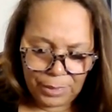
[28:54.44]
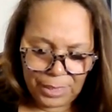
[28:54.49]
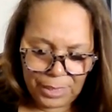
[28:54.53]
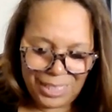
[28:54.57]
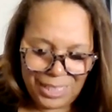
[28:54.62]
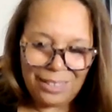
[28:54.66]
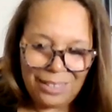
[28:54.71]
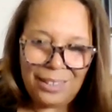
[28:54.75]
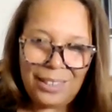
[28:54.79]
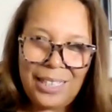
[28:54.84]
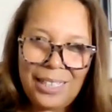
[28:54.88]

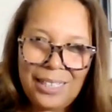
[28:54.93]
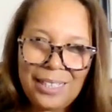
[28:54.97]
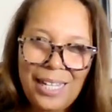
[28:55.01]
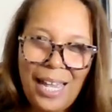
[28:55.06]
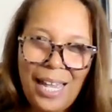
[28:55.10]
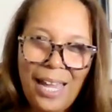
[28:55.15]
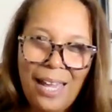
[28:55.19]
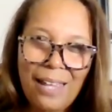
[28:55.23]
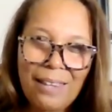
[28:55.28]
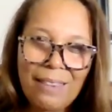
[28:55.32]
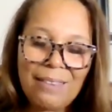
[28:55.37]
Elite
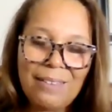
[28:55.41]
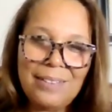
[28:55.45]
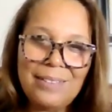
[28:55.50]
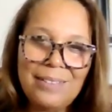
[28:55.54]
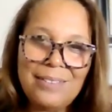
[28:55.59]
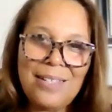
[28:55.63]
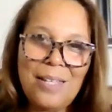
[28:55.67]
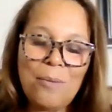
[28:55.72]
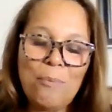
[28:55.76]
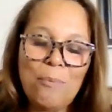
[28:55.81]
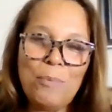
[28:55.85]

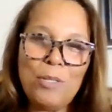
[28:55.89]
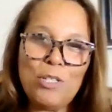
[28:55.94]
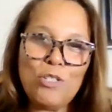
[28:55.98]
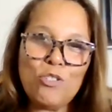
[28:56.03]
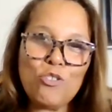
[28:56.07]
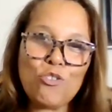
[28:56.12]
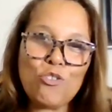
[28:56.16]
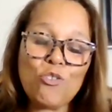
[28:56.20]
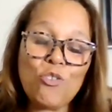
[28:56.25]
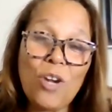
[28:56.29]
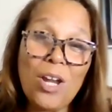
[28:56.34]
athletes that have been
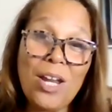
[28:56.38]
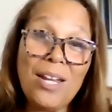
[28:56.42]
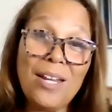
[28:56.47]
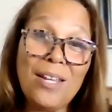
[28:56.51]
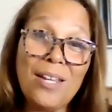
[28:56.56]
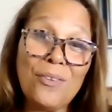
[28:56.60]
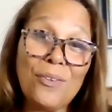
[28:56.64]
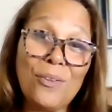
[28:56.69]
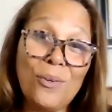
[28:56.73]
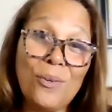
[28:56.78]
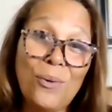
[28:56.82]

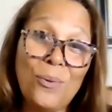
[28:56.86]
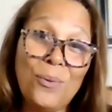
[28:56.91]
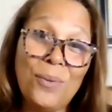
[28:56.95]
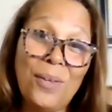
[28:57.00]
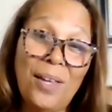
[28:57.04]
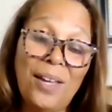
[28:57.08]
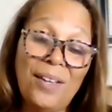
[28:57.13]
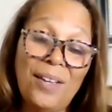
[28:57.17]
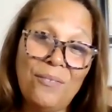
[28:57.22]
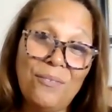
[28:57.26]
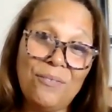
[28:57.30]
training their whole
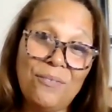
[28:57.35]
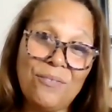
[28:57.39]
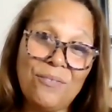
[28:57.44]
life,